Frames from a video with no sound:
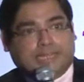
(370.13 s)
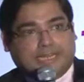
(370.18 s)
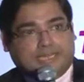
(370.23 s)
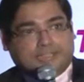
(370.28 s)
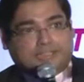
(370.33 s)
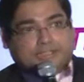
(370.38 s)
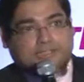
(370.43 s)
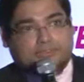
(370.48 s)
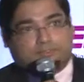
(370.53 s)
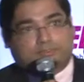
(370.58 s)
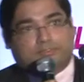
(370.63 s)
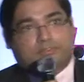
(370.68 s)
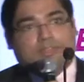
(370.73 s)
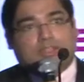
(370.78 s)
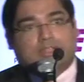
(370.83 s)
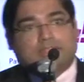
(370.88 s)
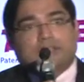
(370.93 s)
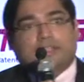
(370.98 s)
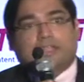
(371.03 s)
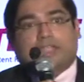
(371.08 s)
nations
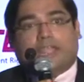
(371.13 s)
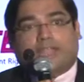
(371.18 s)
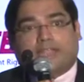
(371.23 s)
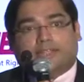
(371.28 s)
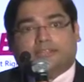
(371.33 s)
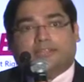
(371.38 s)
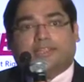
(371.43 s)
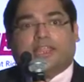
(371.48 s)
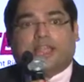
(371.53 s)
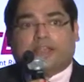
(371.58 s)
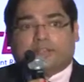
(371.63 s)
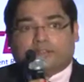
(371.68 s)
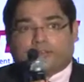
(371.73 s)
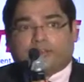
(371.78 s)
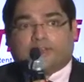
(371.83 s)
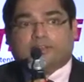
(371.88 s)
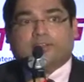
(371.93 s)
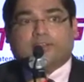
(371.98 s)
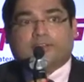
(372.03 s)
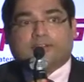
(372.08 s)
and the
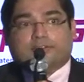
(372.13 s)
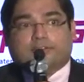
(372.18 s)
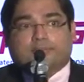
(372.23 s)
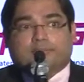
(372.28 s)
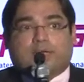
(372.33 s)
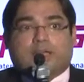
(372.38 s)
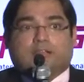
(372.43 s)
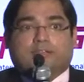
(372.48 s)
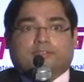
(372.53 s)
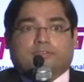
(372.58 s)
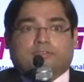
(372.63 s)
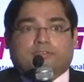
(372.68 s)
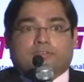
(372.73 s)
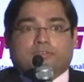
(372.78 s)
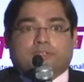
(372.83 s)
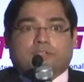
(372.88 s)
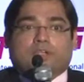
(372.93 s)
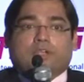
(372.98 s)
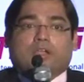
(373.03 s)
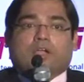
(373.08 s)
unregulated
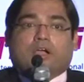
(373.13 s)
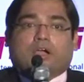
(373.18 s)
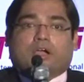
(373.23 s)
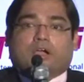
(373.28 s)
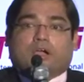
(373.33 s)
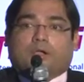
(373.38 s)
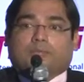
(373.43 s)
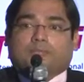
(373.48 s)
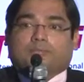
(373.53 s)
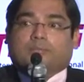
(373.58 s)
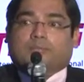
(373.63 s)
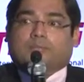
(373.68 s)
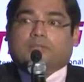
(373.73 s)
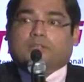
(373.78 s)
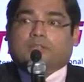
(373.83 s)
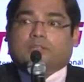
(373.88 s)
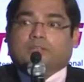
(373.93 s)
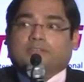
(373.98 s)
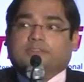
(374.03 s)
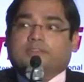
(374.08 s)
markets,
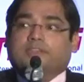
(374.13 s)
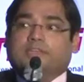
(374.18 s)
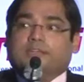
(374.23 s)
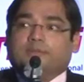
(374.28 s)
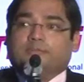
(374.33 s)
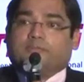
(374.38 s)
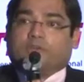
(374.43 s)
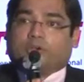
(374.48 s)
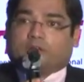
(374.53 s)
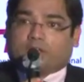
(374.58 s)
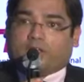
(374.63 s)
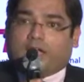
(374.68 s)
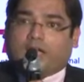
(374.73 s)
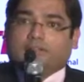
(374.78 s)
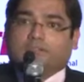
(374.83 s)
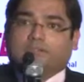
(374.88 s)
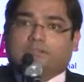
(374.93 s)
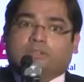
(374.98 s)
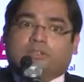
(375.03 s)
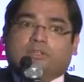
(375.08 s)
the
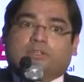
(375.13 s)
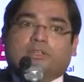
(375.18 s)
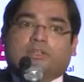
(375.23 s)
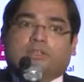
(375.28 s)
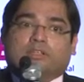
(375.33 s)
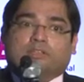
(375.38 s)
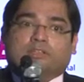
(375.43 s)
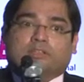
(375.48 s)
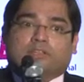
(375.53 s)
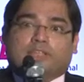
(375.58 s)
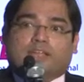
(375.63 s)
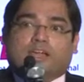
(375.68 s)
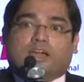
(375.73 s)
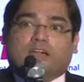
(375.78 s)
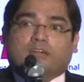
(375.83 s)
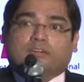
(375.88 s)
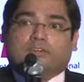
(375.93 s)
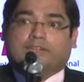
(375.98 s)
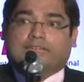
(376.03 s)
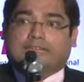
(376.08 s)
products, they
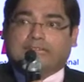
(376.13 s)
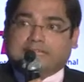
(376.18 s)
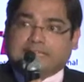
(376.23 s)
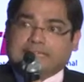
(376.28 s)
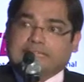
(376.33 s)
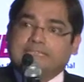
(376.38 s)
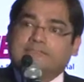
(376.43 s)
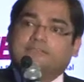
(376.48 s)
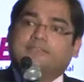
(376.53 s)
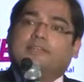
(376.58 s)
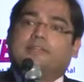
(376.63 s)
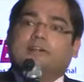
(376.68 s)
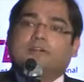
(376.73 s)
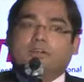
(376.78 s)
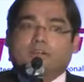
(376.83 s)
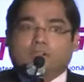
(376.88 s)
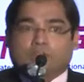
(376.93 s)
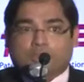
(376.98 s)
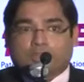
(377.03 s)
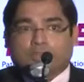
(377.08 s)
are
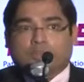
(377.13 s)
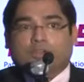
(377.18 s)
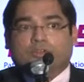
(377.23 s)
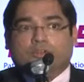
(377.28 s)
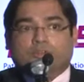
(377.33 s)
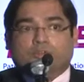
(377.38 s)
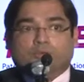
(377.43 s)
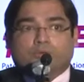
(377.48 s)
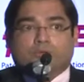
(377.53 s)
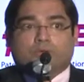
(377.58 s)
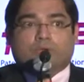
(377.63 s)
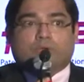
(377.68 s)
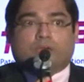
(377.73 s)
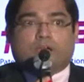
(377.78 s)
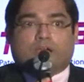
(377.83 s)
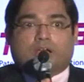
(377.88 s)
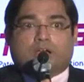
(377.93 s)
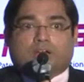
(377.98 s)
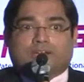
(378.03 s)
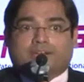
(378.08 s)
easier to
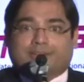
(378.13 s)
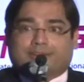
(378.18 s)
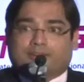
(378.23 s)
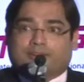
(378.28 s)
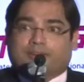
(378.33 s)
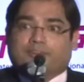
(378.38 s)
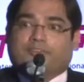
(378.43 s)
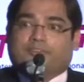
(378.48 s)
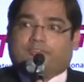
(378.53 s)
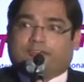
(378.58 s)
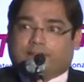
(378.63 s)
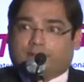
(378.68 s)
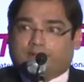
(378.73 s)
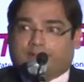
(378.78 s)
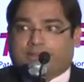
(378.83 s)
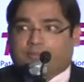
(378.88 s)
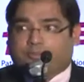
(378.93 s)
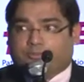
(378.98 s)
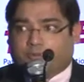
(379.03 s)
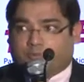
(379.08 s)
clear the
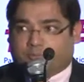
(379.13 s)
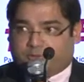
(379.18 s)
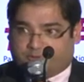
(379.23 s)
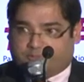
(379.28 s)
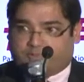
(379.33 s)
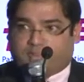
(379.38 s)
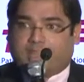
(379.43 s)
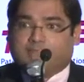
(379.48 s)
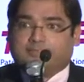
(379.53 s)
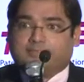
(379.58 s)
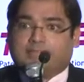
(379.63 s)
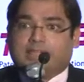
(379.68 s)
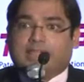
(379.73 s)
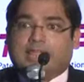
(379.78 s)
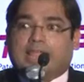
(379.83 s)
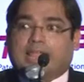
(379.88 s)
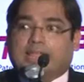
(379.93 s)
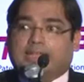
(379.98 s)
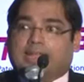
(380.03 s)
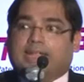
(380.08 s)
regulatory process,
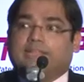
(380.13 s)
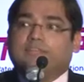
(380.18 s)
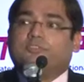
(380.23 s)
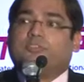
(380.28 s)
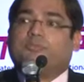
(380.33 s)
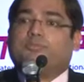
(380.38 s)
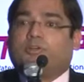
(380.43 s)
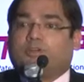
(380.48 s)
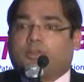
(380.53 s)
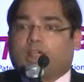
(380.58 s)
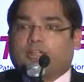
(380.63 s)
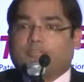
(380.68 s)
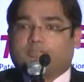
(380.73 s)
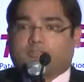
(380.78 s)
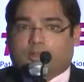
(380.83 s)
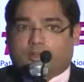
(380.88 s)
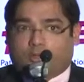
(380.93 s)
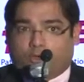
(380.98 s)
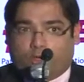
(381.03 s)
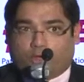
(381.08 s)
and hence the products
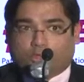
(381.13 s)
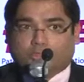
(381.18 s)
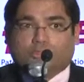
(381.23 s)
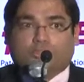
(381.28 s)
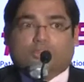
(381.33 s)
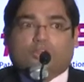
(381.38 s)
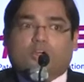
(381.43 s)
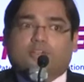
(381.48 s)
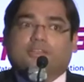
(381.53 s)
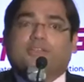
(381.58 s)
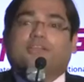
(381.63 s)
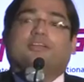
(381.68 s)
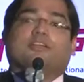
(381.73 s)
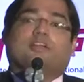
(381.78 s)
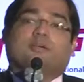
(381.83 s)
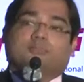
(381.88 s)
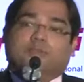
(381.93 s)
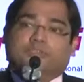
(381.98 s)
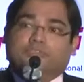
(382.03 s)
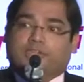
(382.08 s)
are launched or they're
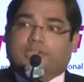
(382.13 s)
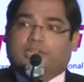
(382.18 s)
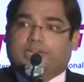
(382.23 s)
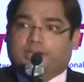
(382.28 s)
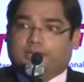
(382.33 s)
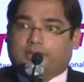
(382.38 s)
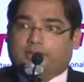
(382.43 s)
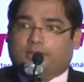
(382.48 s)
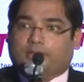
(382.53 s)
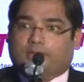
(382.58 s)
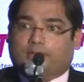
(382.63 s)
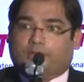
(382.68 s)
commercially